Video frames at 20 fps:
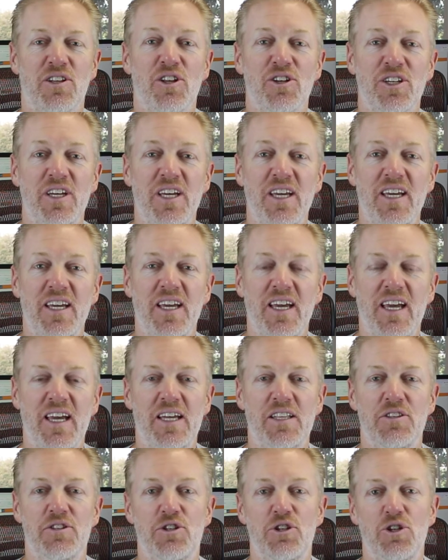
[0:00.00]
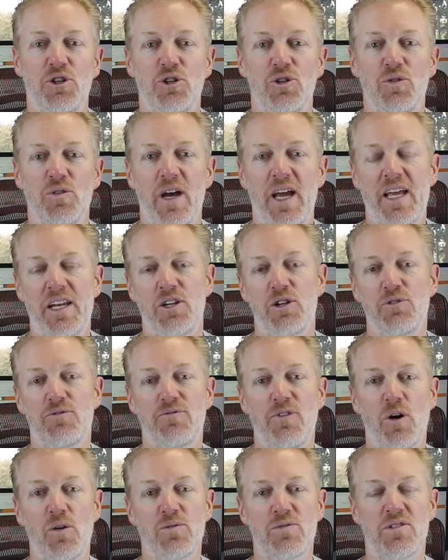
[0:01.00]
looking into a new
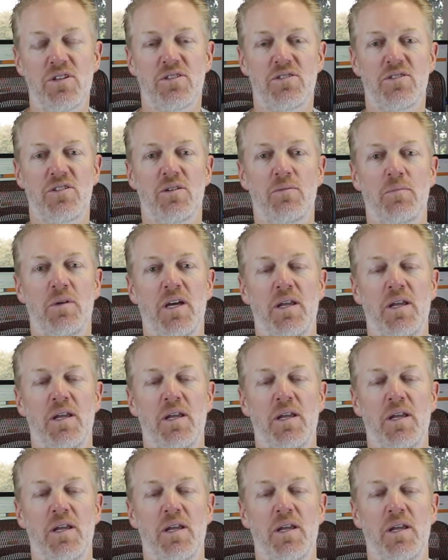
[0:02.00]
phone system,